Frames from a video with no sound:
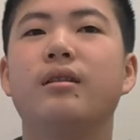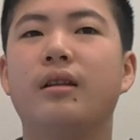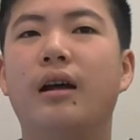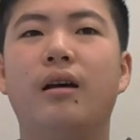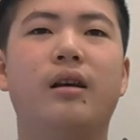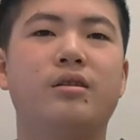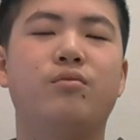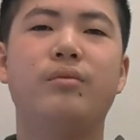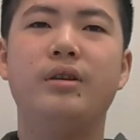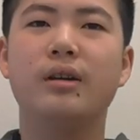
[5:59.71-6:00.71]

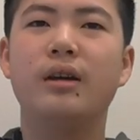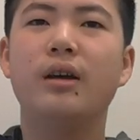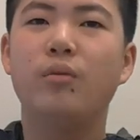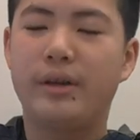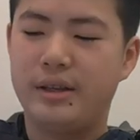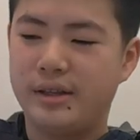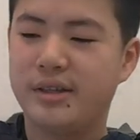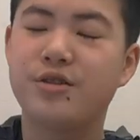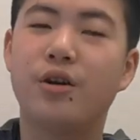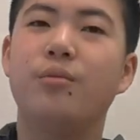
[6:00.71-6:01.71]
as we can
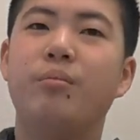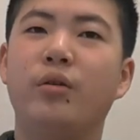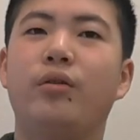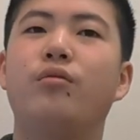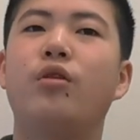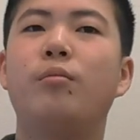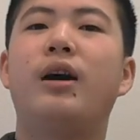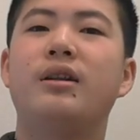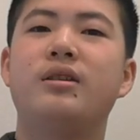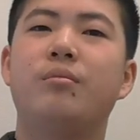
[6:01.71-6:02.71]
just start building
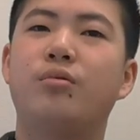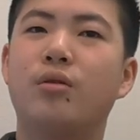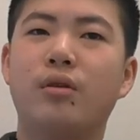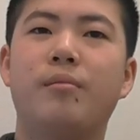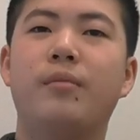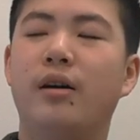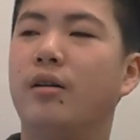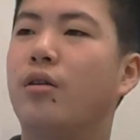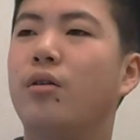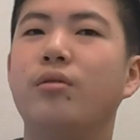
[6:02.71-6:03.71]
robots and program on
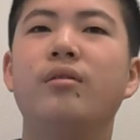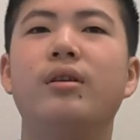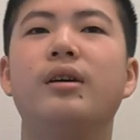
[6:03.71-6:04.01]
our own,